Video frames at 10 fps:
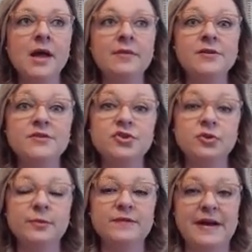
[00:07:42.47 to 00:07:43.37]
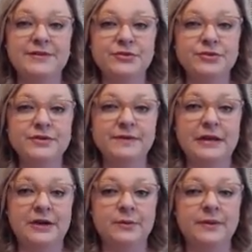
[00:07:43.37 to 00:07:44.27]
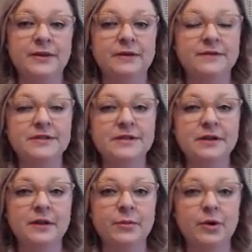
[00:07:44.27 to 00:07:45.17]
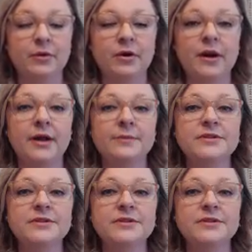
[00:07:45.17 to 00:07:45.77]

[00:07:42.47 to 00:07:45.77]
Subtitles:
the supervisors of the airmen that have attended the program.